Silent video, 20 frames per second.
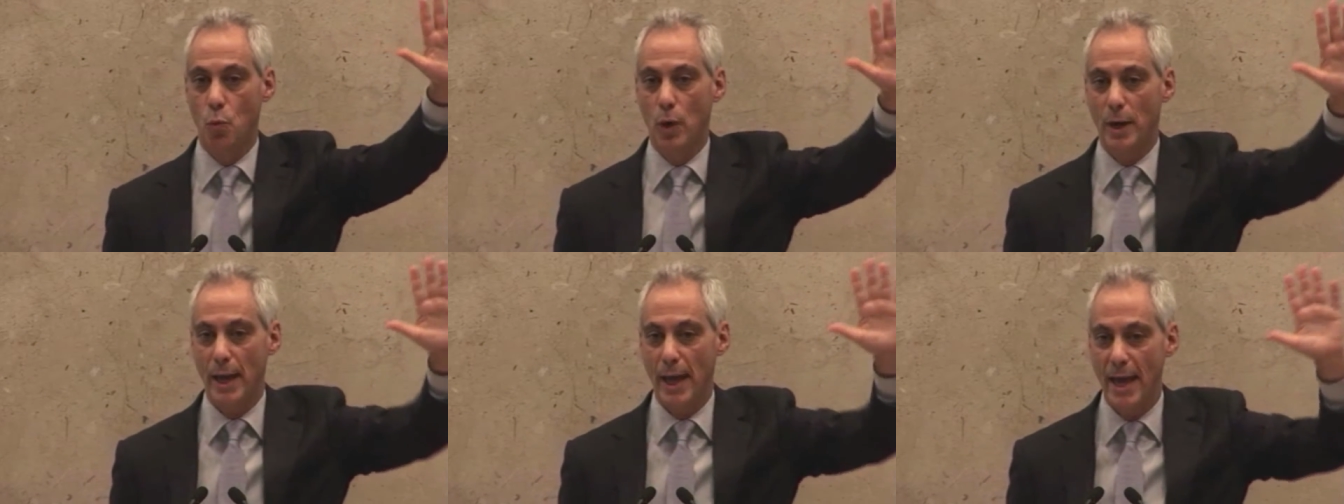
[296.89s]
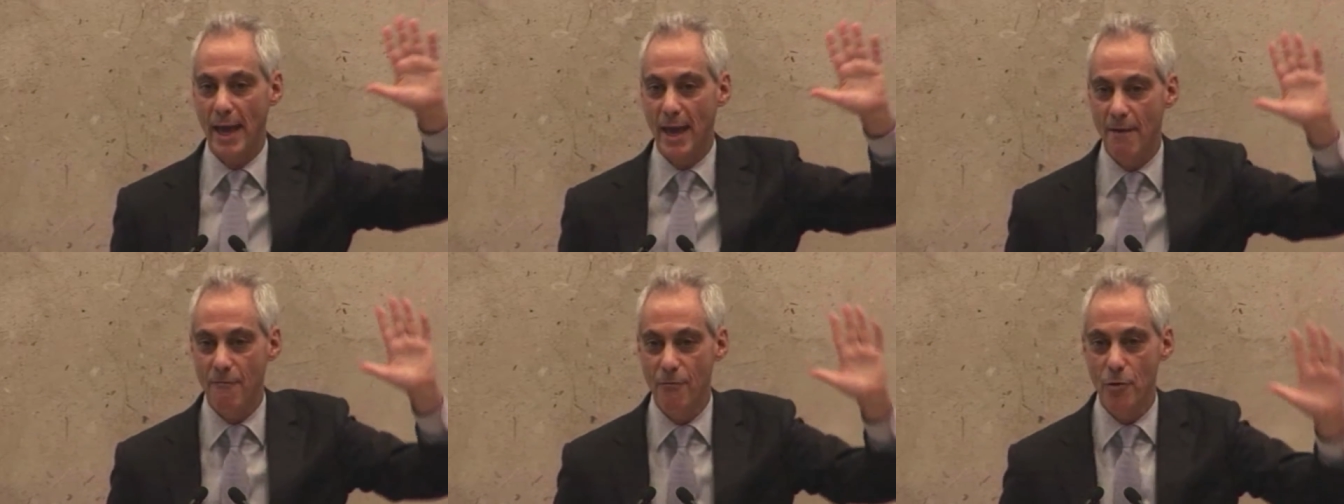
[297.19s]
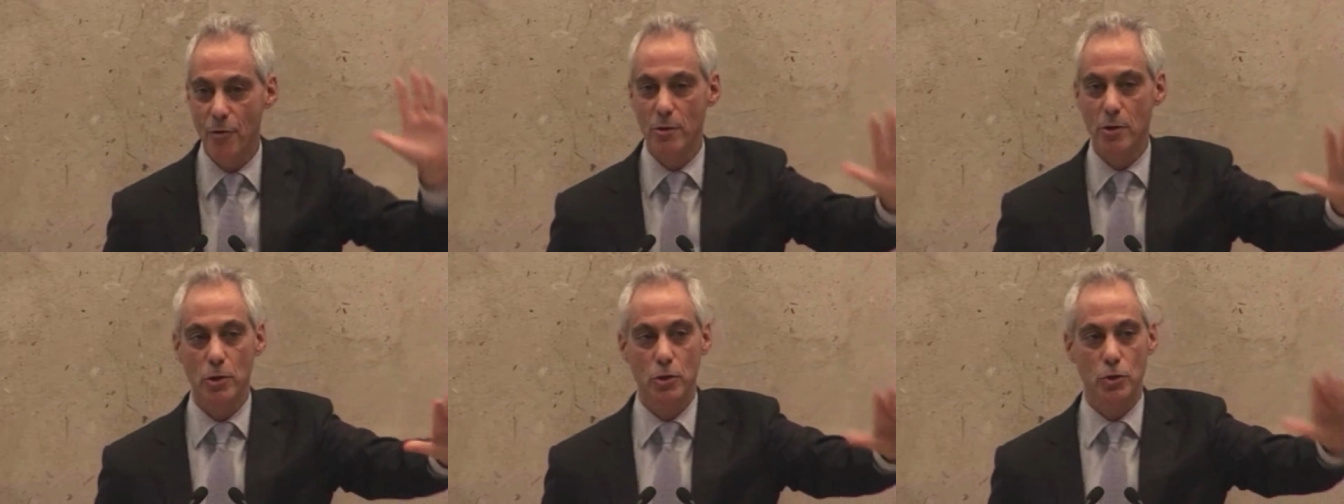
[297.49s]

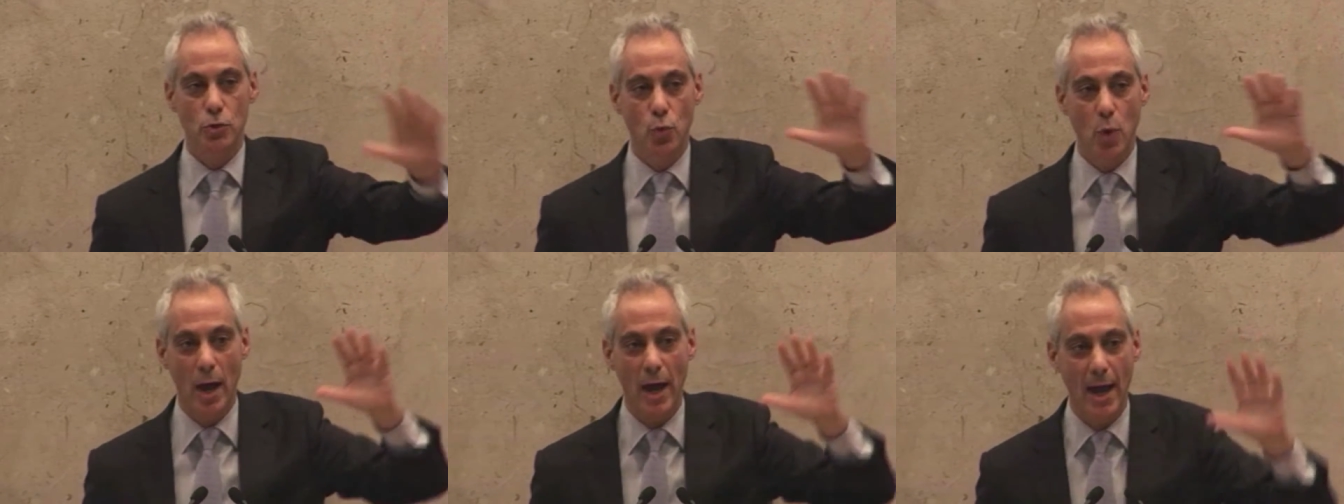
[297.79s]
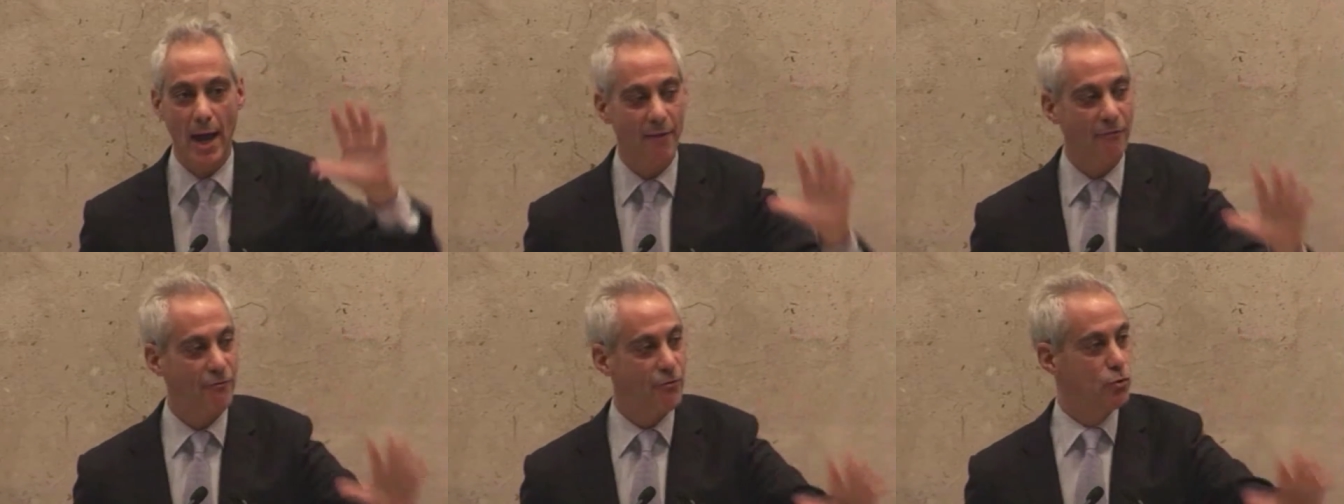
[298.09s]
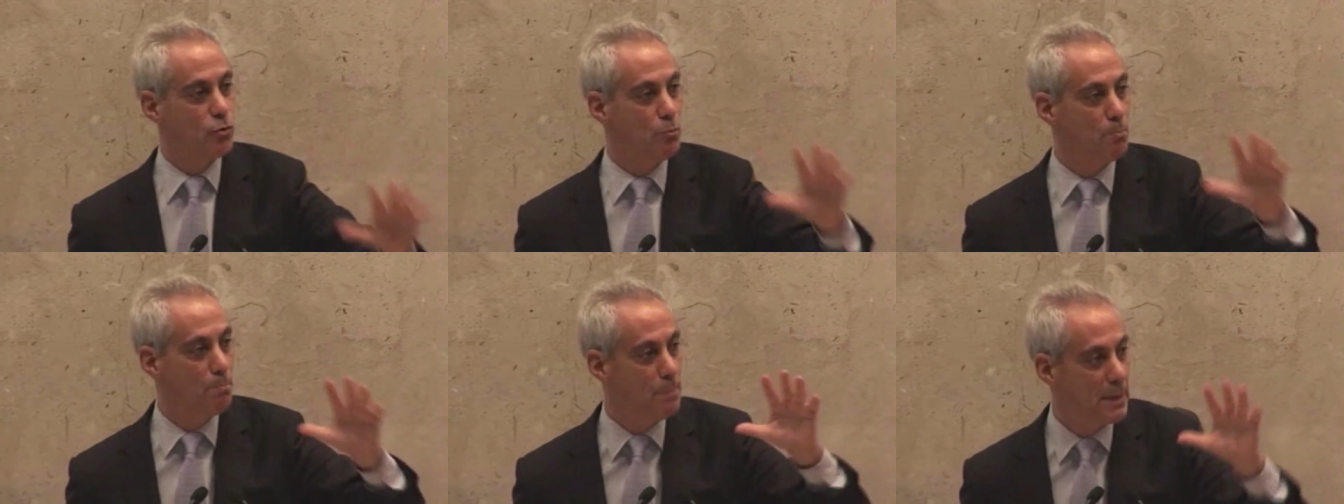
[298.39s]
Whatever you
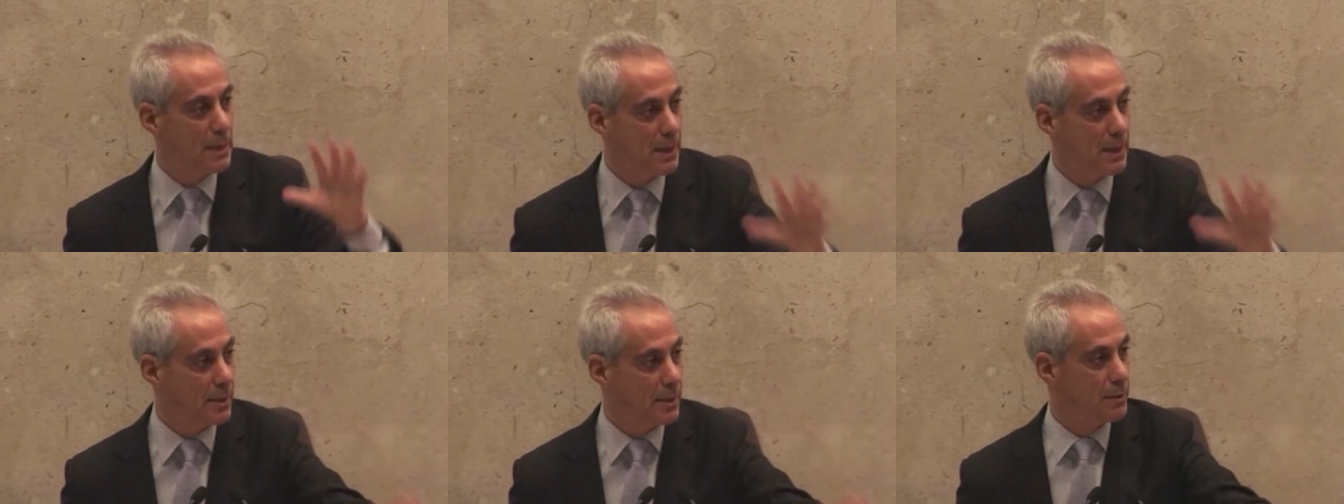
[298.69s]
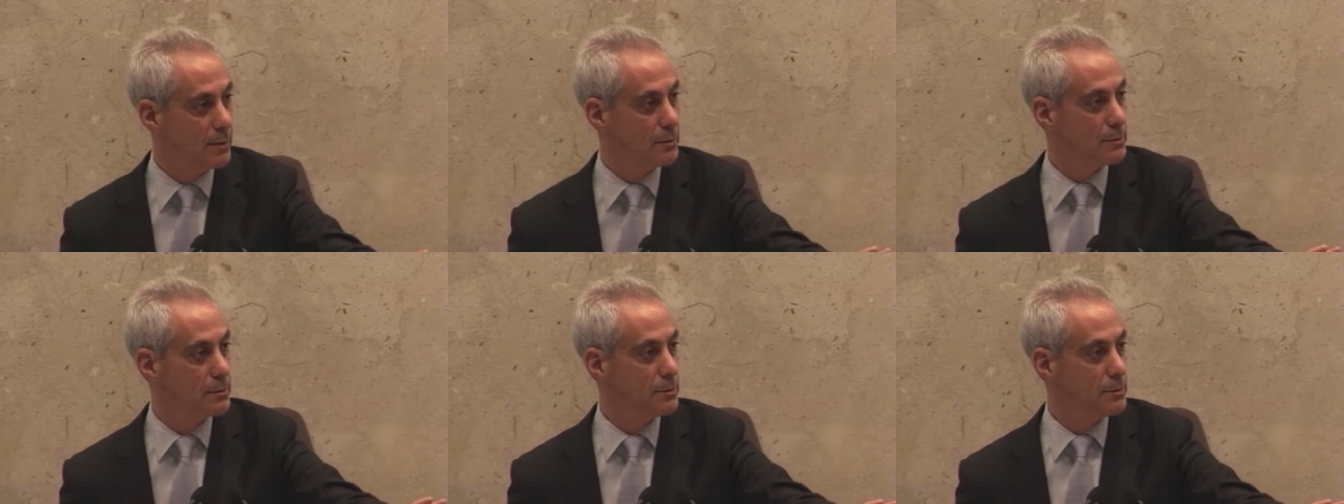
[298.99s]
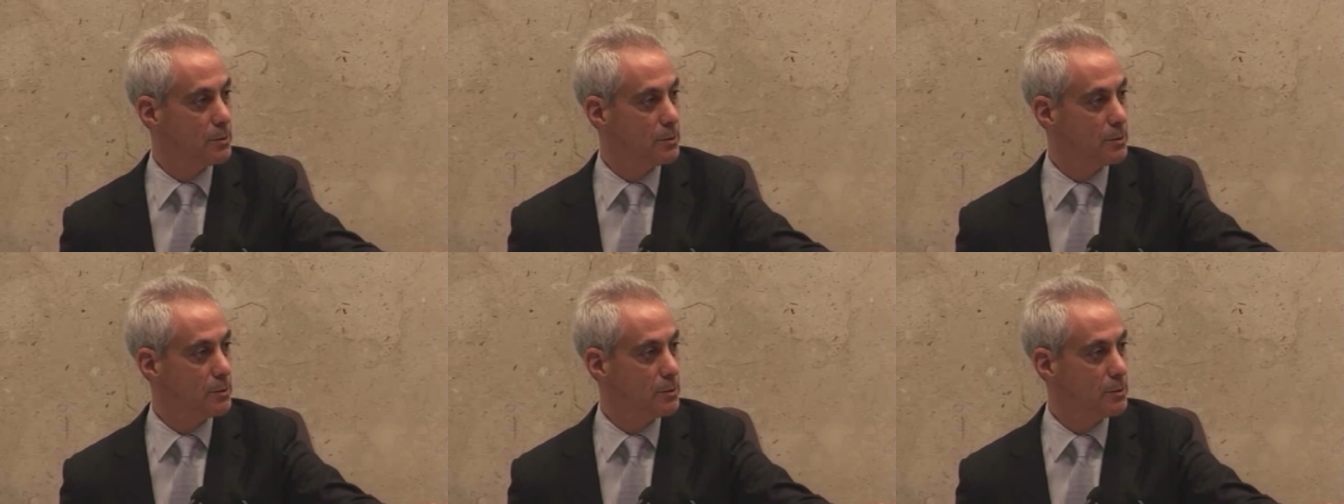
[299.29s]
have to be